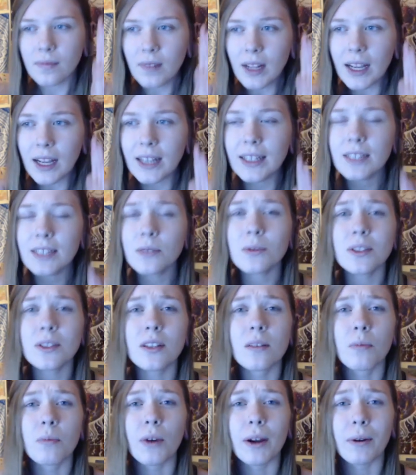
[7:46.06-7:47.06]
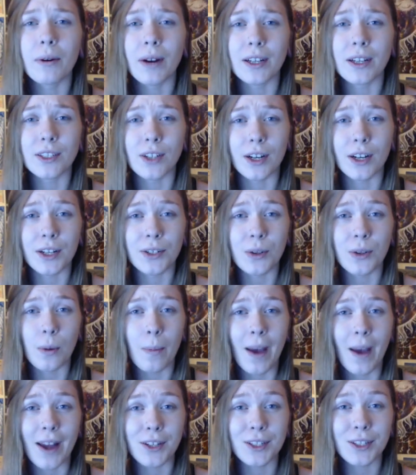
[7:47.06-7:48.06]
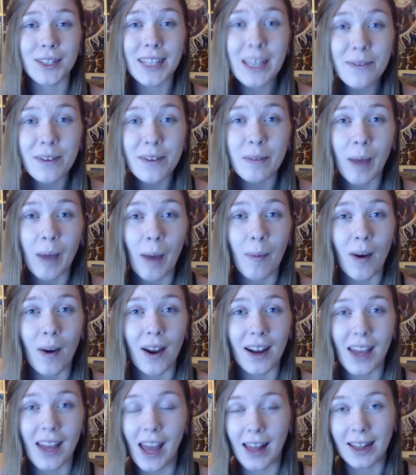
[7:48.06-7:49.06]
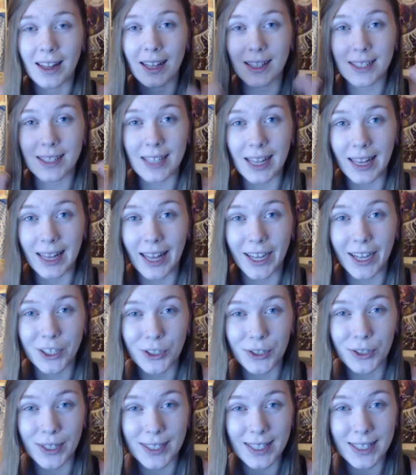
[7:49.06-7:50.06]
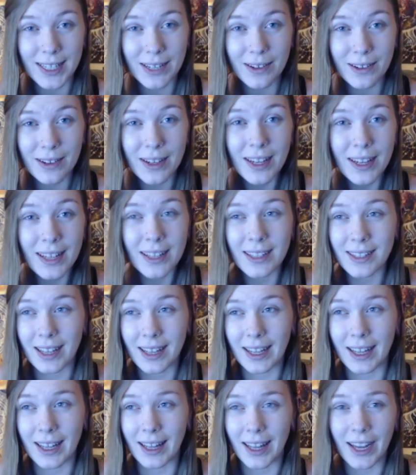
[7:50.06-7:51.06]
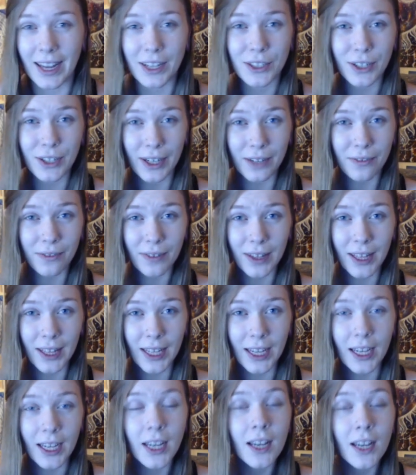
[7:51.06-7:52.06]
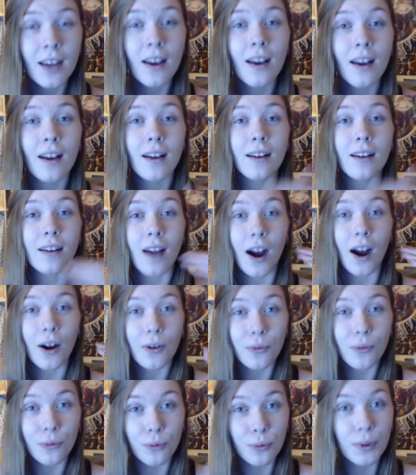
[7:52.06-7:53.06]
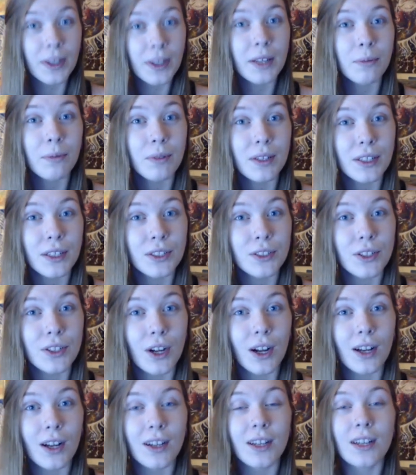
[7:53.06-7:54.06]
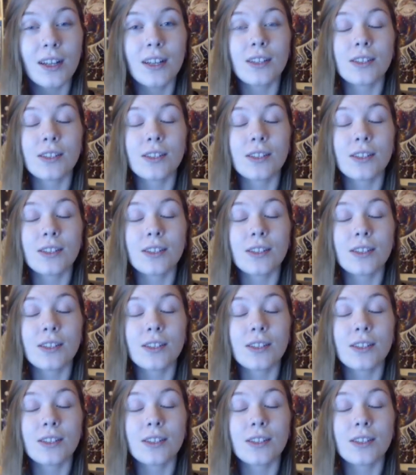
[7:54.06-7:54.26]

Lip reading: And this was to the point where I started to imagine leaving my body, and this electricity, this like electric feeling got really, really strong.